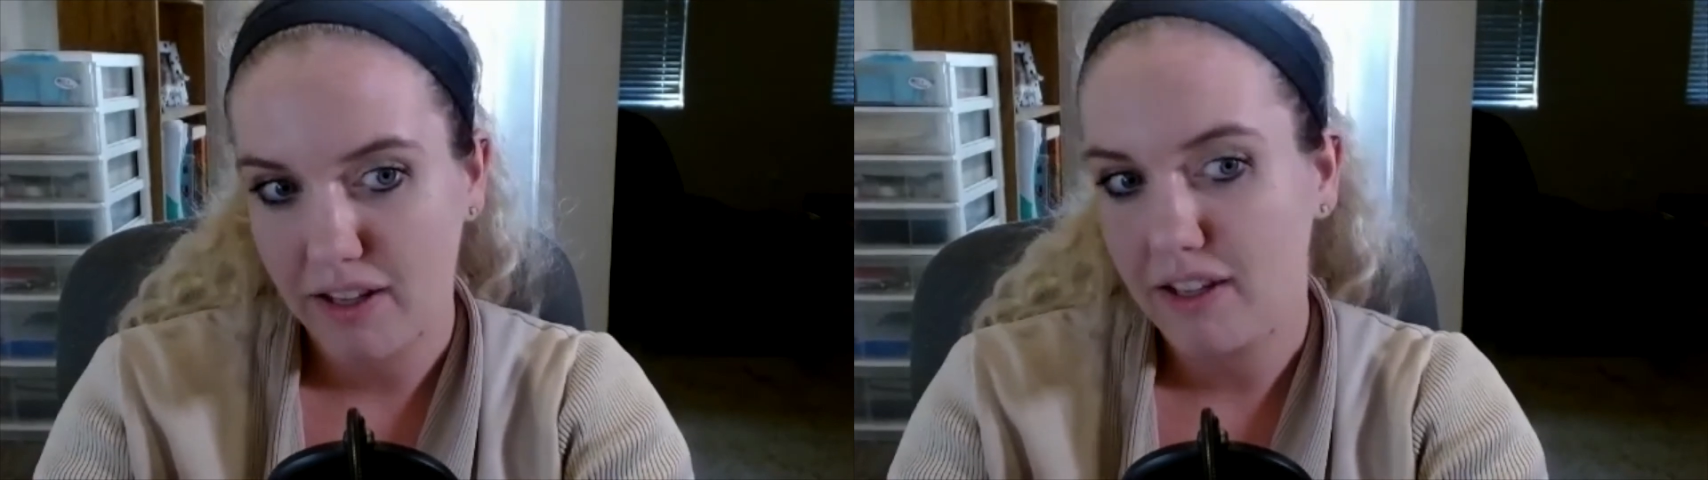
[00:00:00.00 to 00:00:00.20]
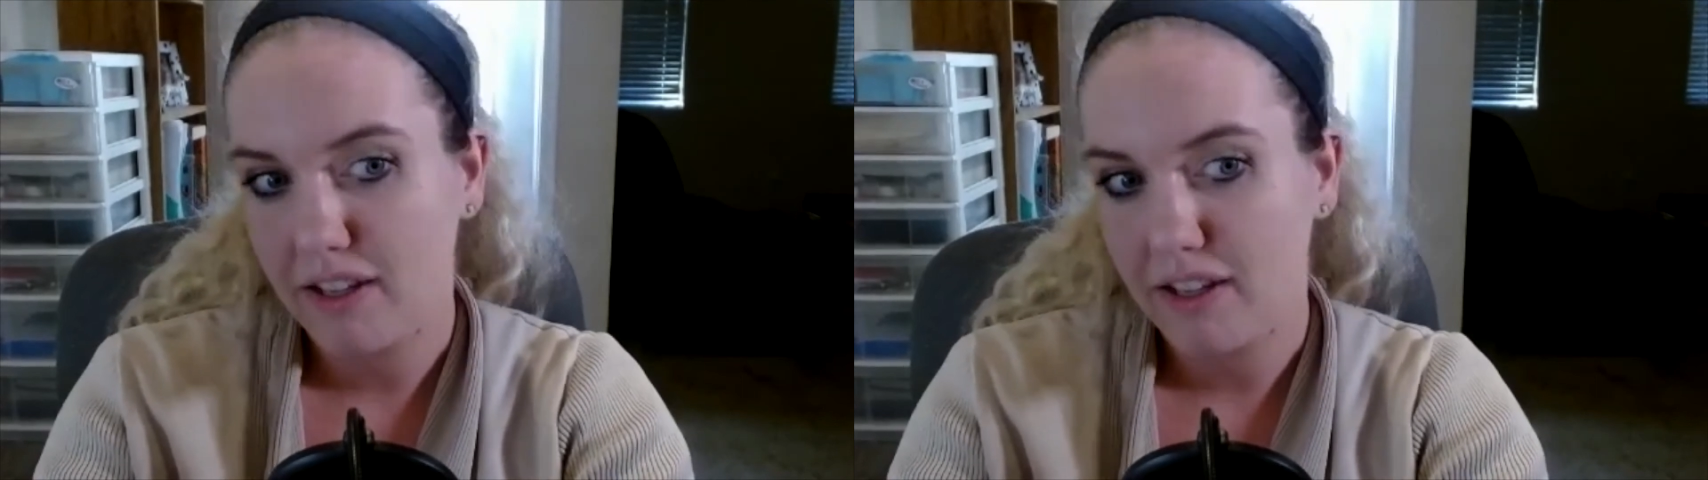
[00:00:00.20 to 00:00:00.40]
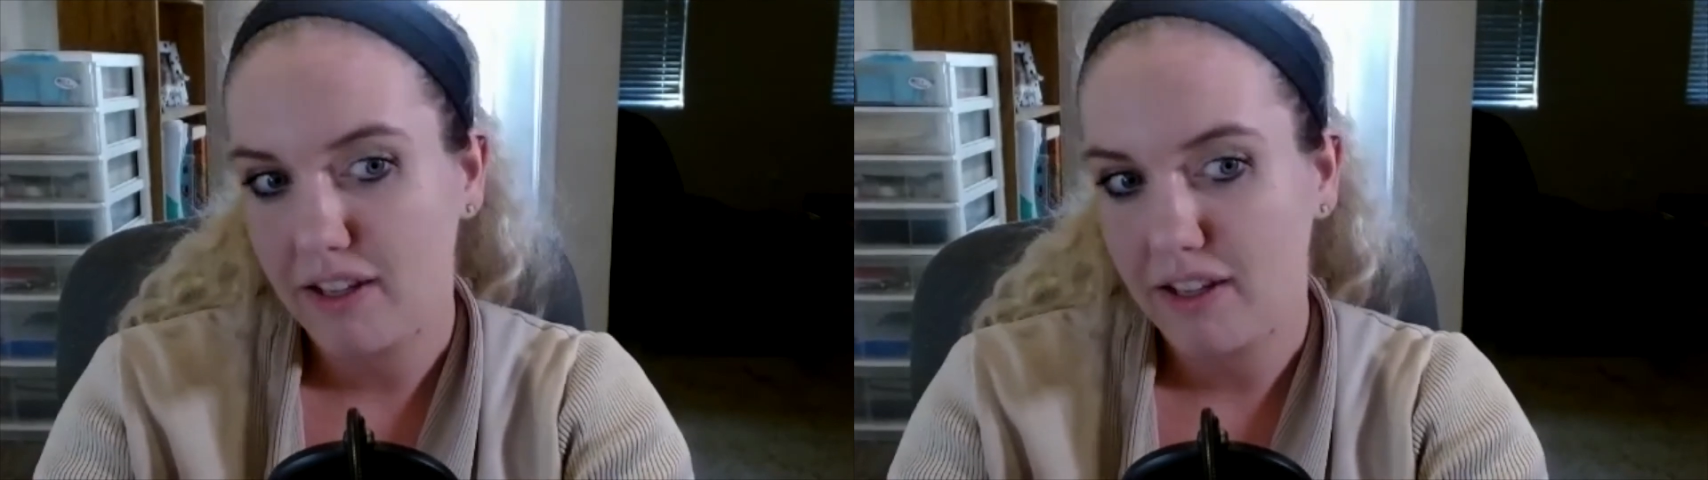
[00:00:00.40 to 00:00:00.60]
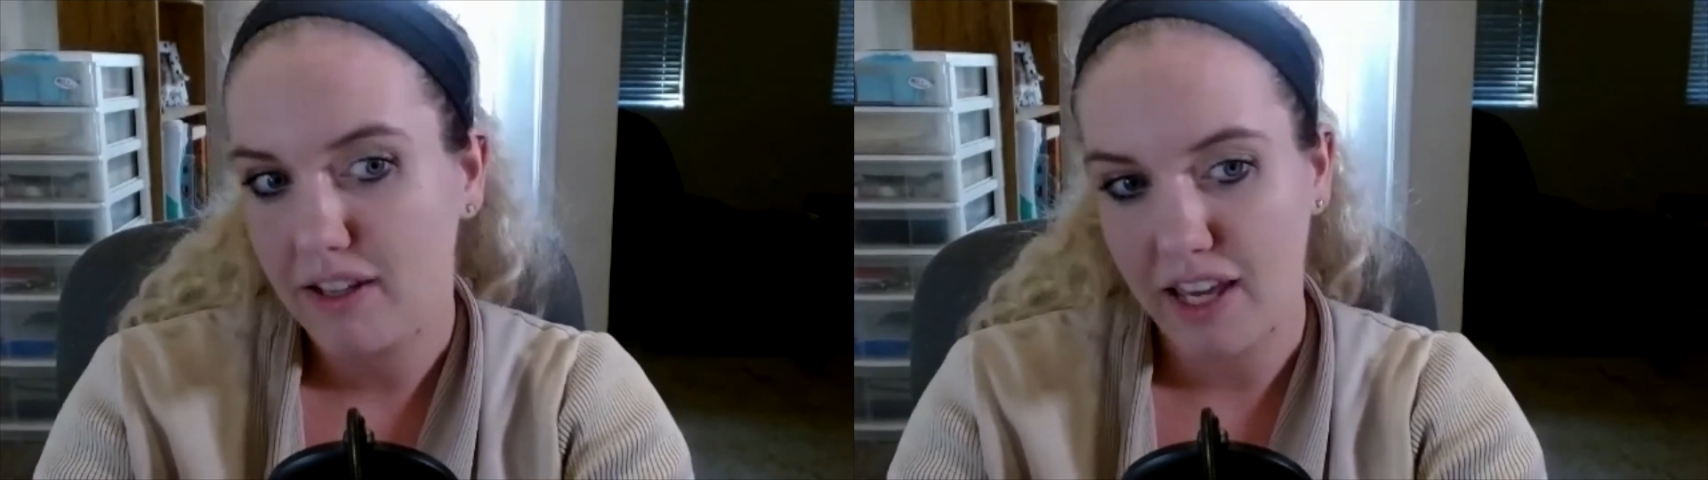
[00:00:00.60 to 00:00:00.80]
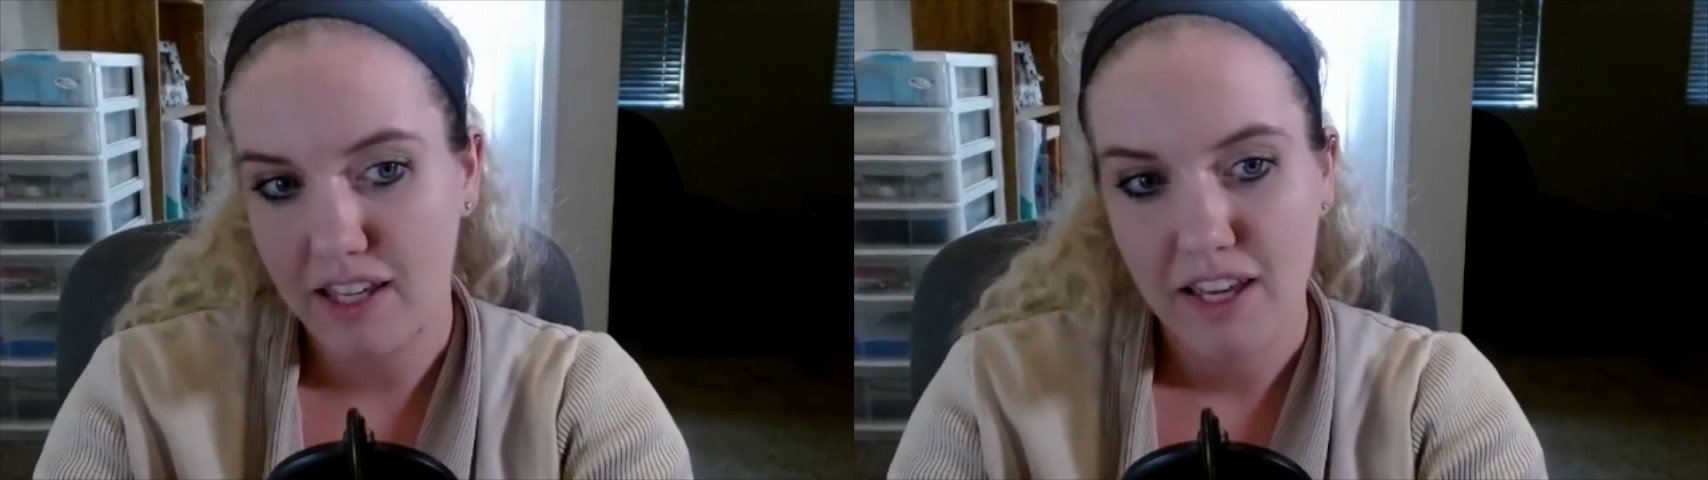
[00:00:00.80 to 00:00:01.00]
It sounds
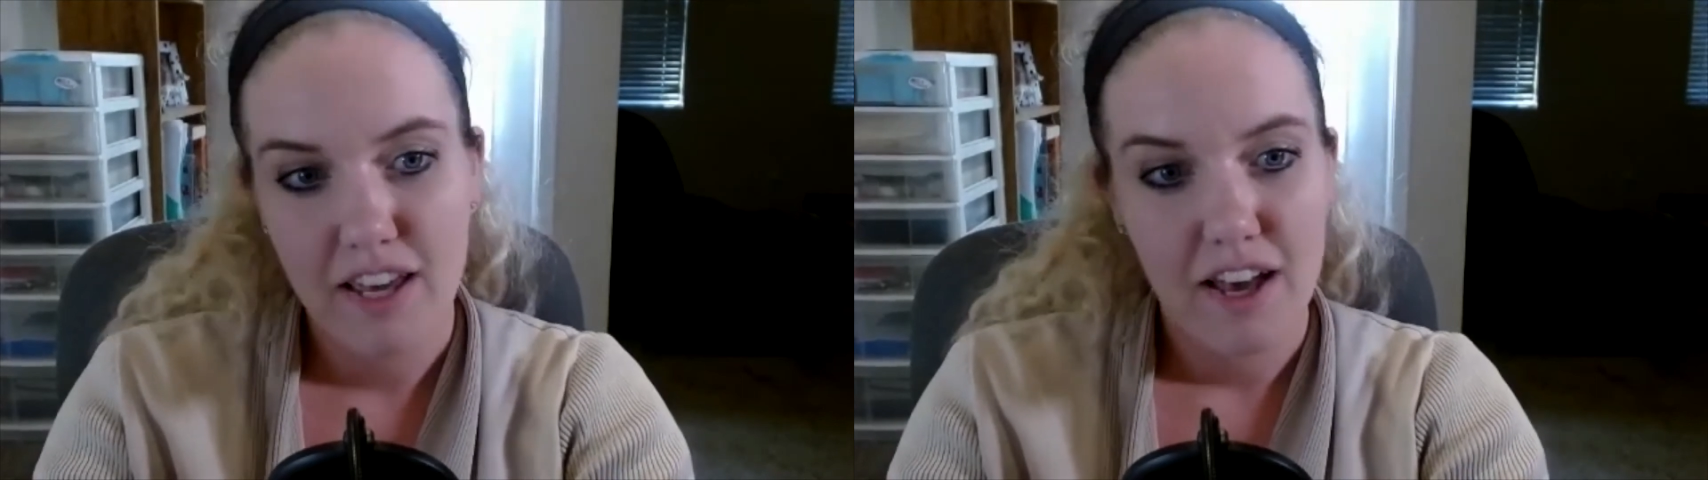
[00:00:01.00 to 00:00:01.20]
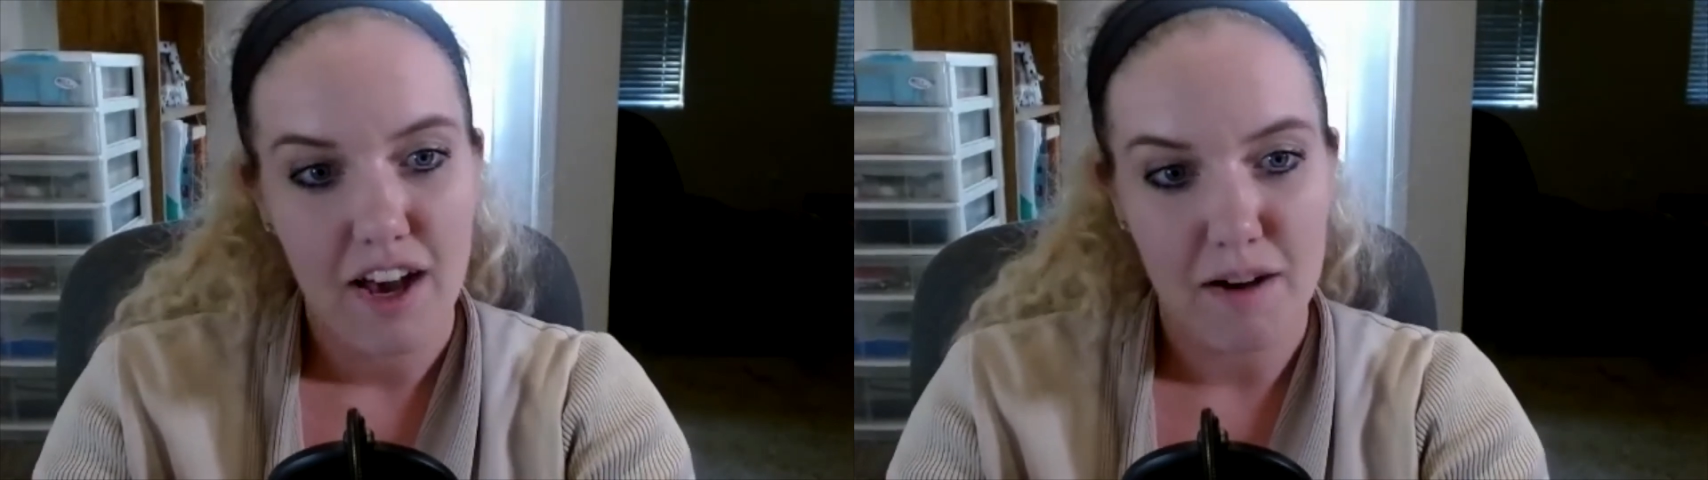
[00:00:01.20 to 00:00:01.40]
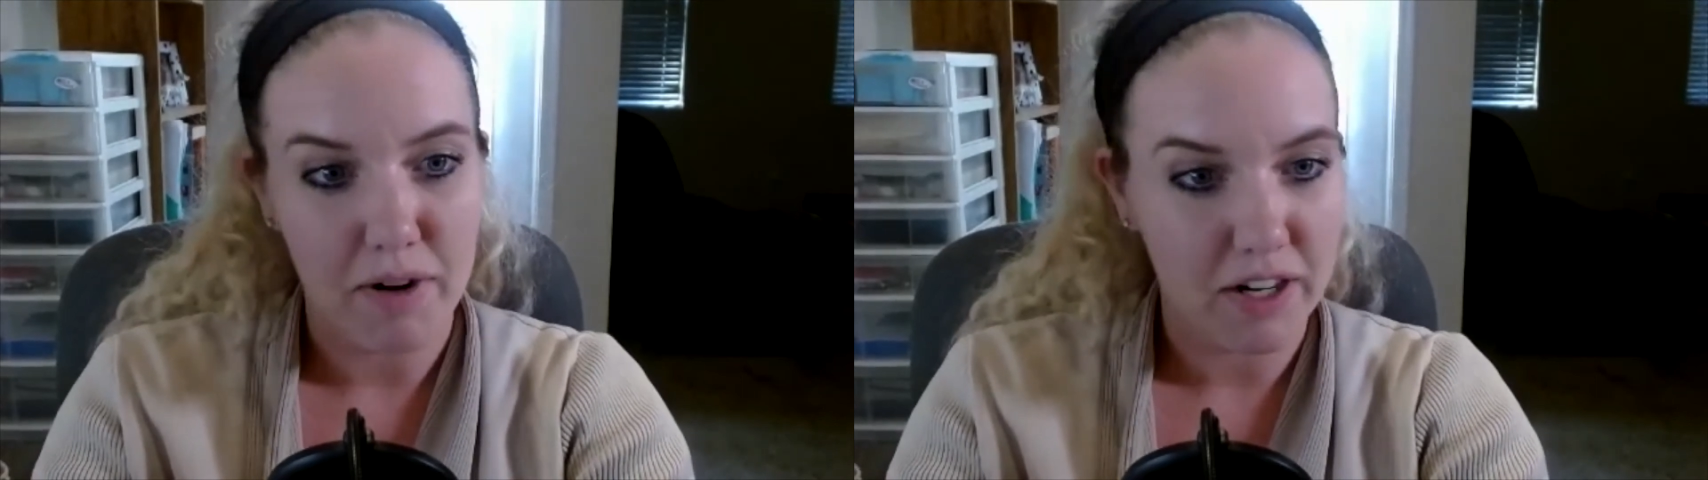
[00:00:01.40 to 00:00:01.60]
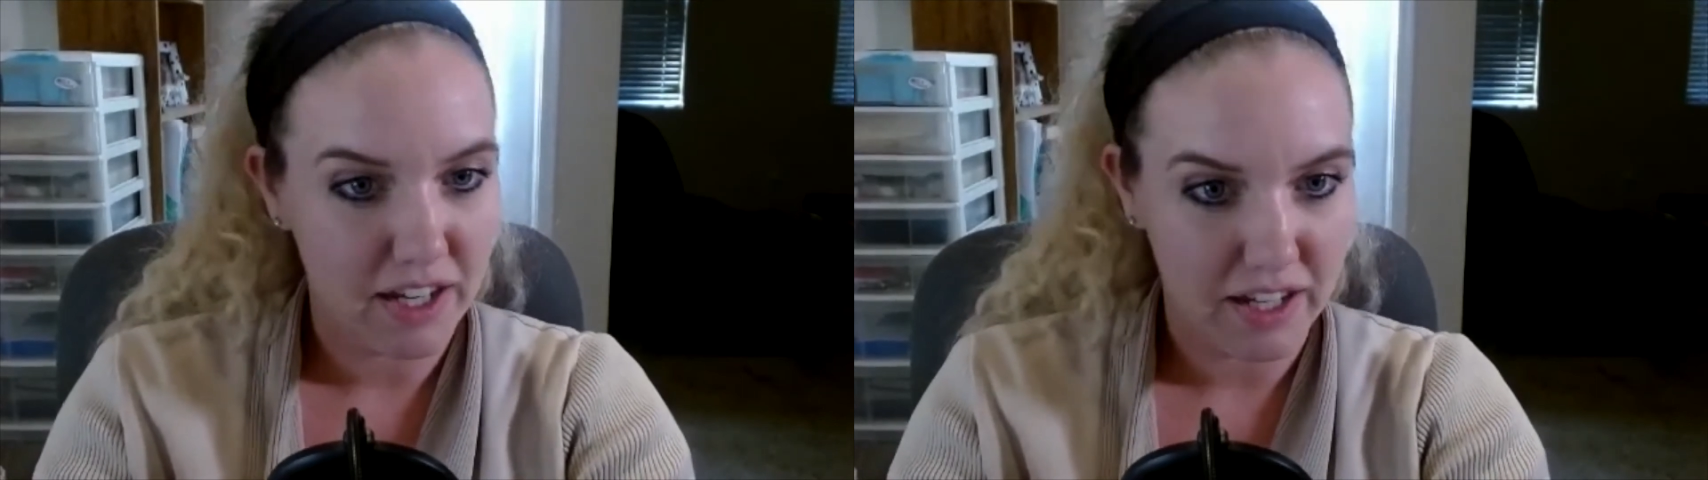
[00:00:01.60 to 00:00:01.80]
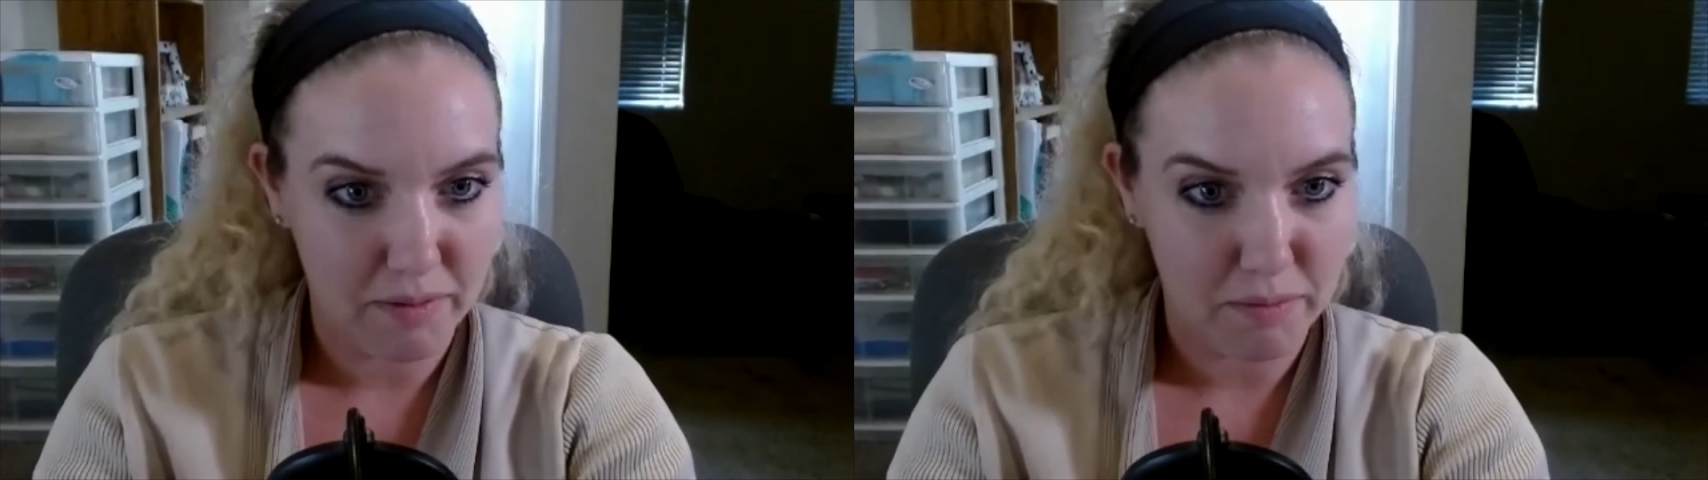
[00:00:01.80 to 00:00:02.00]
like a
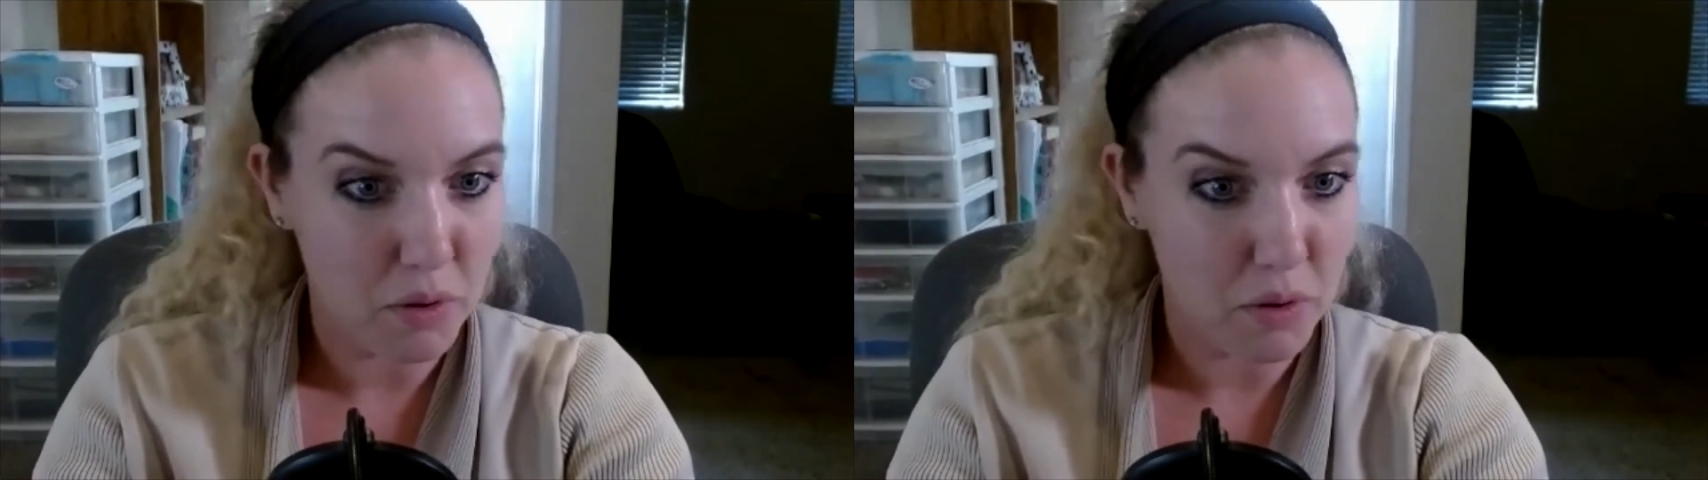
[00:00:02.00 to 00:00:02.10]
marketing